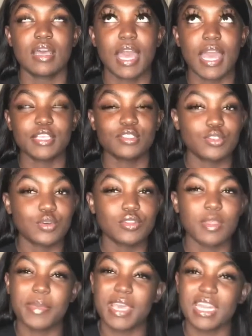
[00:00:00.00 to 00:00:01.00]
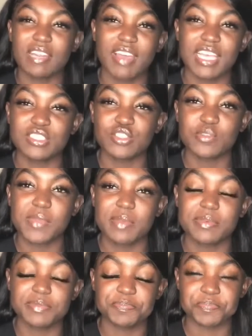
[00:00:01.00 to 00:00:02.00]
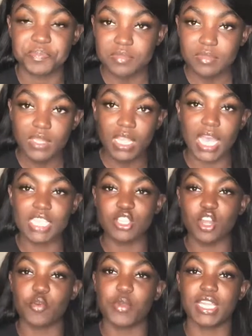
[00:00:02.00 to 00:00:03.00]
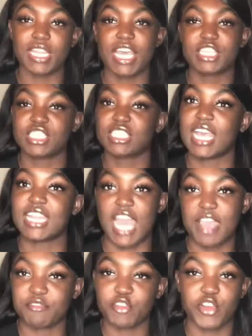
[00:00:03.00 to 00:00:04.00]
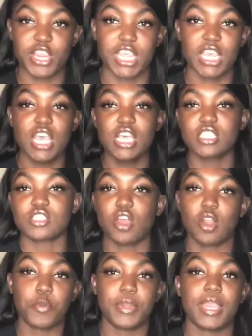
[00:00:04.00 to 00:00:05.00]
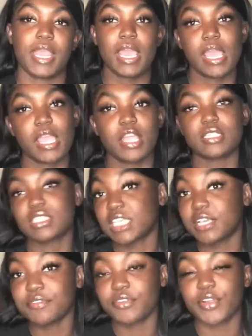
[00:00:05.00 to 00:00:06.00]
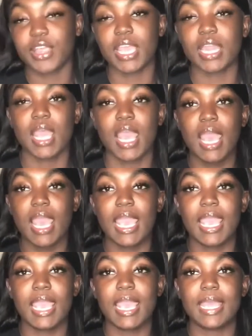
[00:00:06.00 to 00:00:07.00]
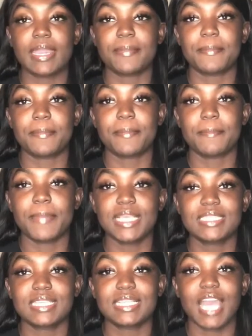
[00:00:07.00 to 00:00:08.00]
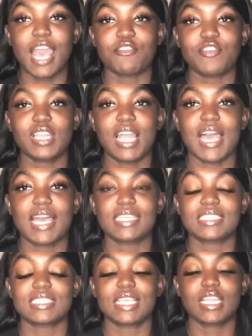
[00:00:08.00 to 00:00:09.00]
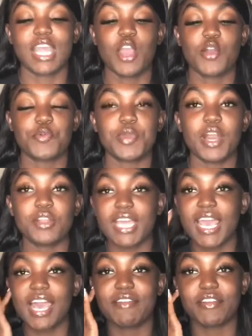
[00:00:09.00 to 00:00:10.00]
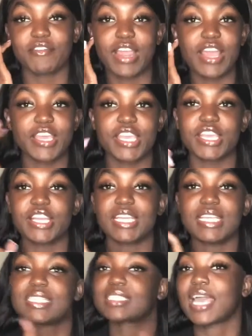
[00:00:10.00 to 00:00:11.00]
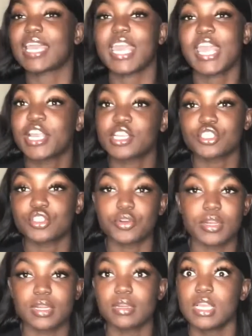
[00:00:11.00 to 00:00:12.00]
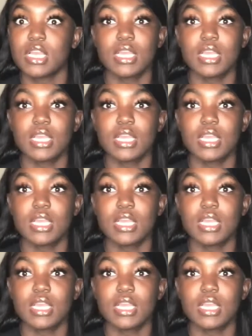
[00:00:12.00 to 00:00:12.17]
high school, the beginning of high school maybe. I started wearing lashes like ninth grade, started wearing hair tenth grade, and basically I realized they on we only have around here is like hair store